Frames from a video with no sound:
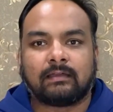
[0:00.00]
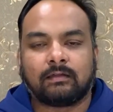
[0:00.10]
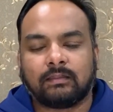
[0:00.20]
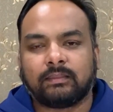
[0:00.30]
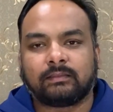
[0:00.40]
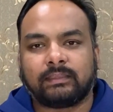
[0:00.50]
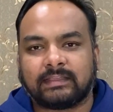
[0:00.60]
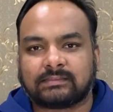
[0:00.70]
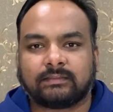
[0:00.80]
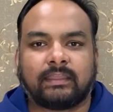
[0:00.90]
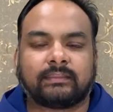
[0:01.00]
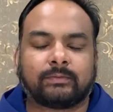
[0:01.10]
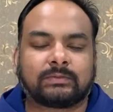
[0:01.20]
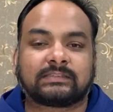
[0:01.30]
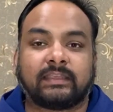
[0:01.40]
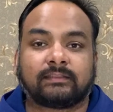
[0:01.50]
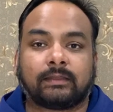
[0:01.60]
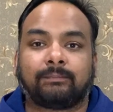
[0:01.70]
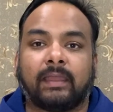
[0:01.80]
Earlier yesterday, they were saying that